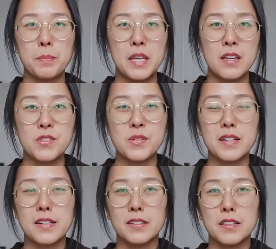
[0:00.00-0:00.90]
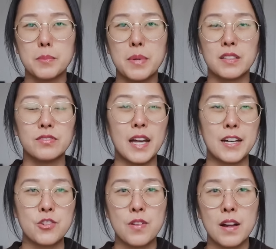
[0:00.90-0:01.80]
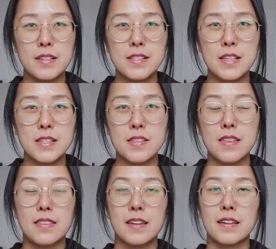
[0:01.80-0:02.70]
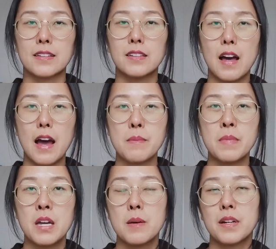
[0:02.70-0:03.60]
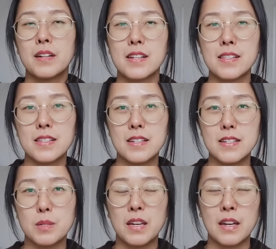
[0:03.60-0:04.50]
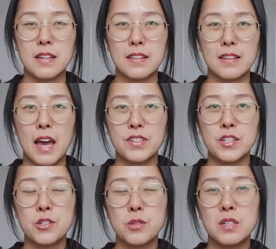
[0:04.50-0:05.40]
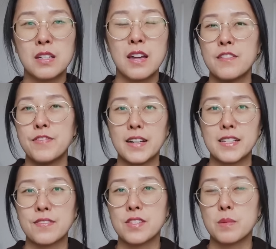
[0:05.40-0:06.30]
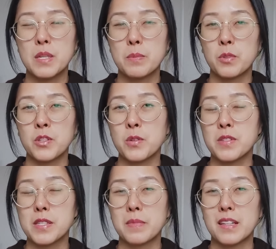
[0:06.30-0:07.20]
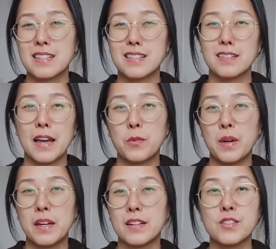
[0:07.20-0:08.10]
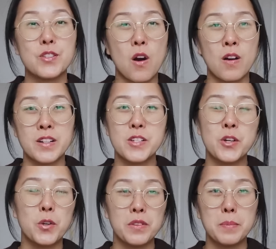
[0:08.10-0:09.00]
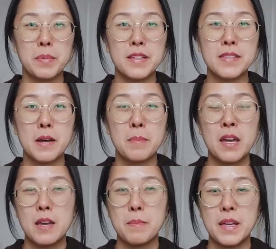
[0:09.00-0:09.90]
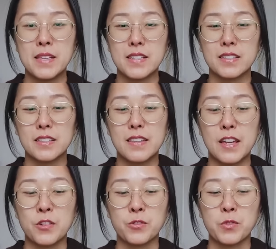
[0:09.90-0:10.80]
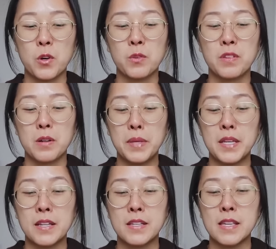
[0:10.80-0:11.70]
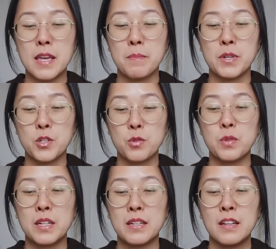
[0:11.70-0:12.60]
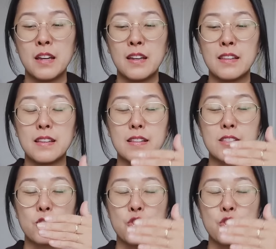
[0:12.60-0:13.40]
peas, you need a little bit of light trellising so that they can climb, but it doesn't need to be anything heavy duty. In fact, I've seen people use something as lightweight as yarn to hold their peas up. Basically, they grow their peas in between these